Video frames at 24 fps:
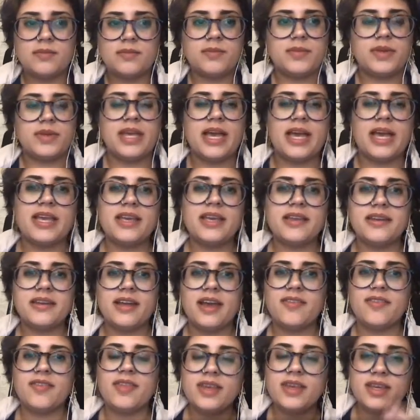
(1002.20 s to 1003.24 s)
Yeah, and
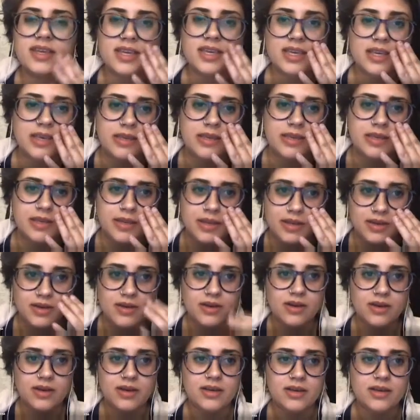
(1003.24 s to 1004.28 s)
I think in
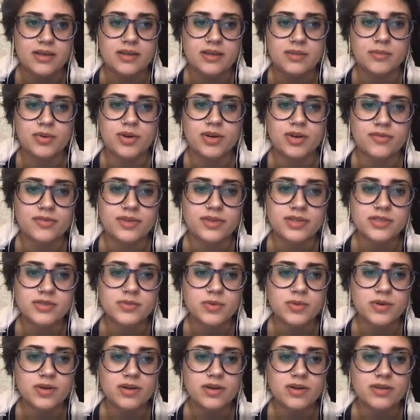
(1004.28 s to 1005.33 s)
a perfect
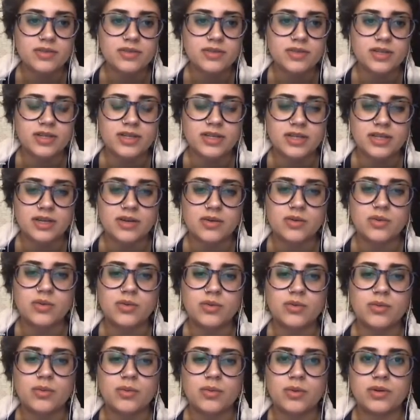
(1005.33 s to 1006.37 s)
world or in like a
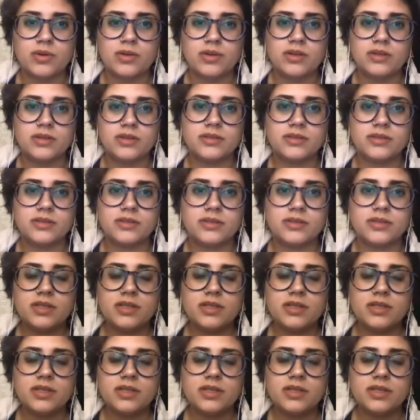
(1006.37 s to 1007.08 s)
cool world,